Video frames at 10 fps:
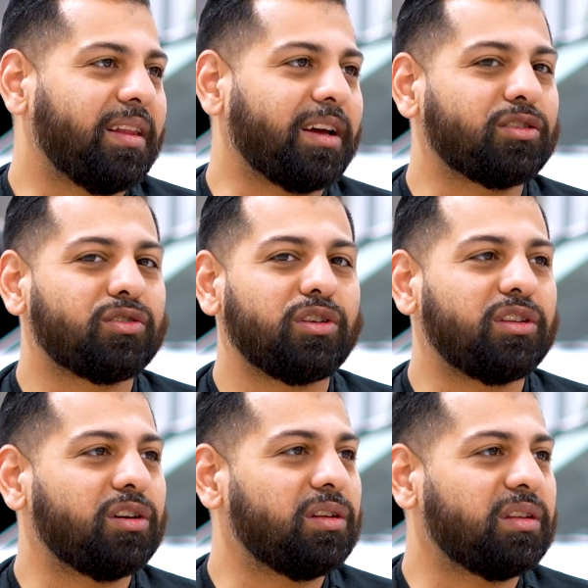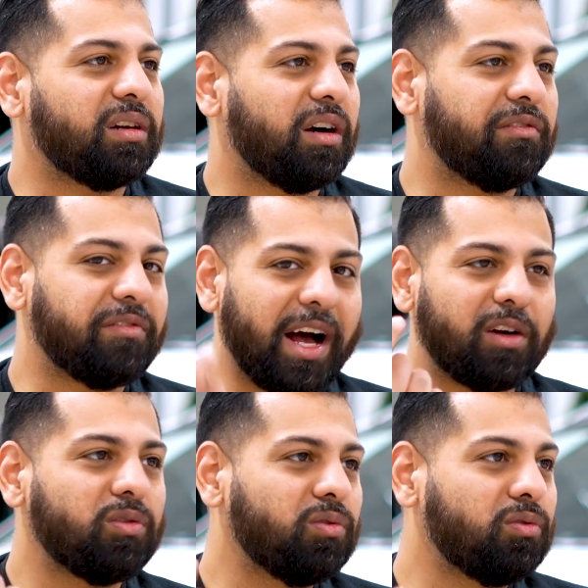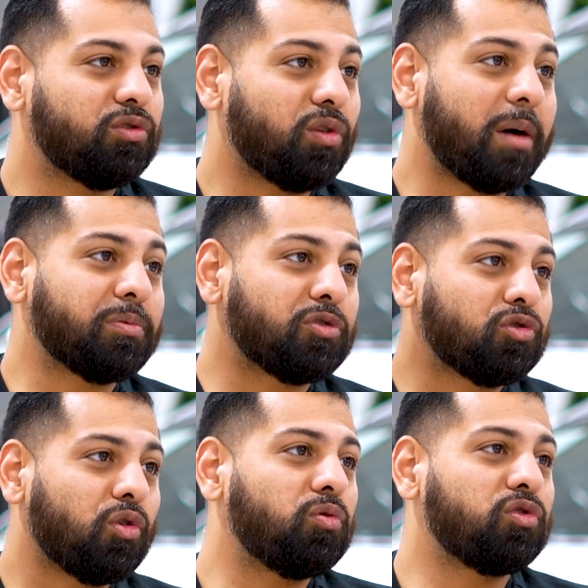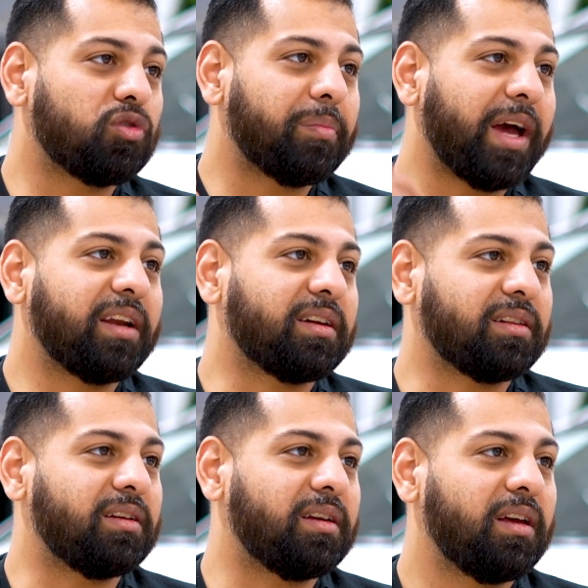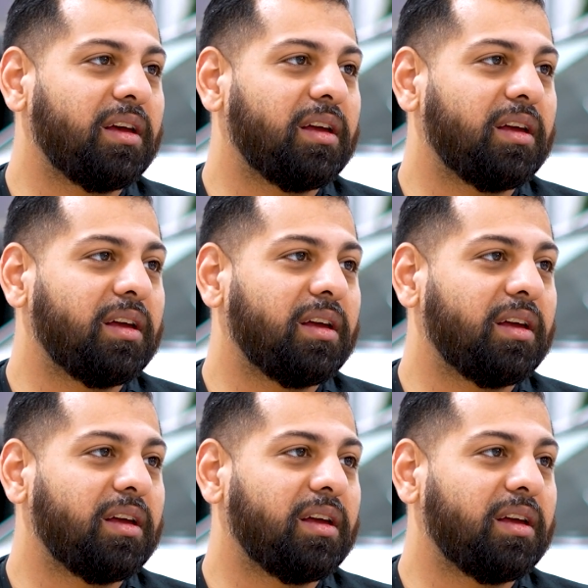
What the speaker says: Like, it's a value drops so dramatically.